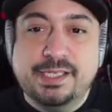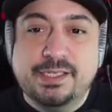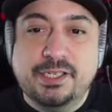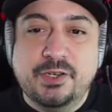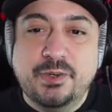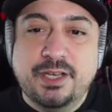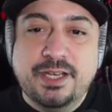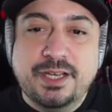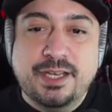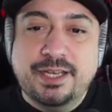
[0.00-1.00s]
So
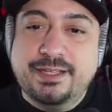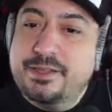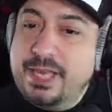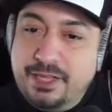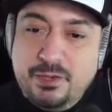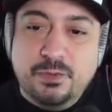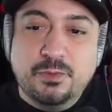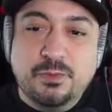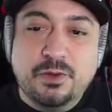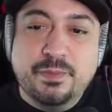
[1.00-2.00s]
thank you
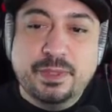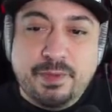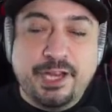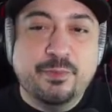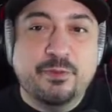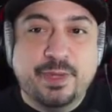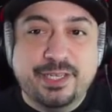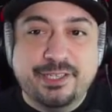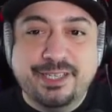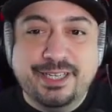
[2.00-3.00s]
from the bottom of my
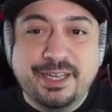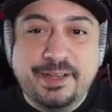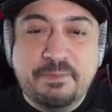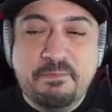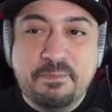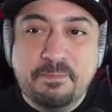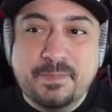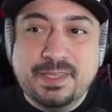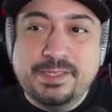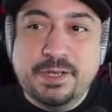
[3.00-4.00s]
heart.
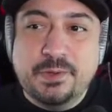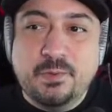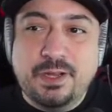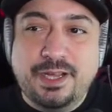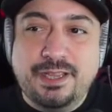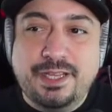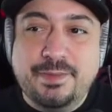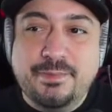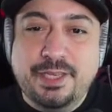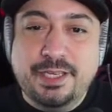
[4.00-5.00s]
So while
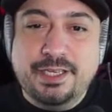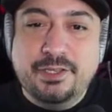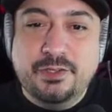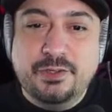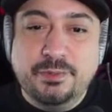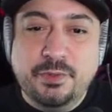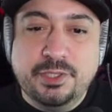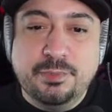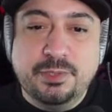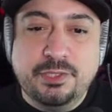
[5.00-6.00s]
I'm thanking you, I'm going
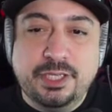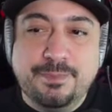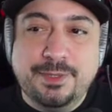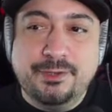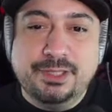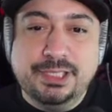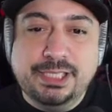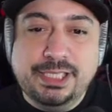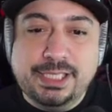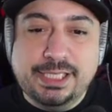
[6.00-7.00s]
to pull up our
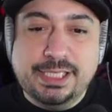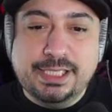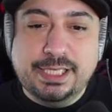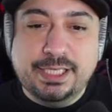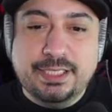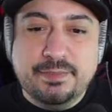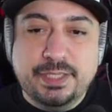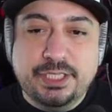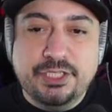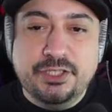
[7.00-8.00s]
list and
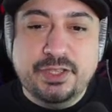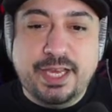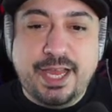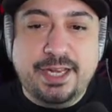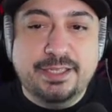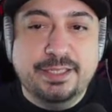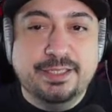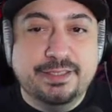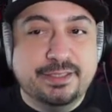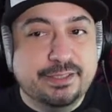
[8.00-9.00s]
make sure that,
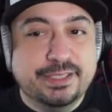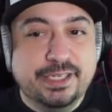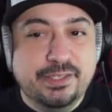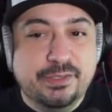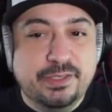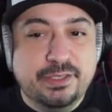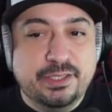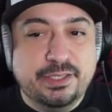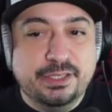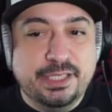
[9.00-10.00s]
guess who's still
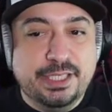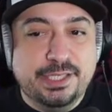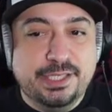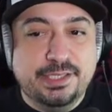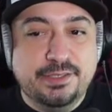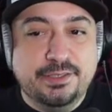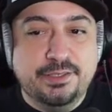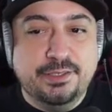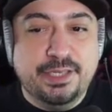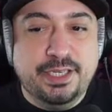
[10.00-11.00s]
on the list?
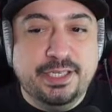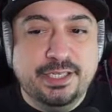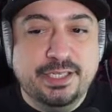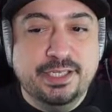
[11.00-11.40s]
Who do you think?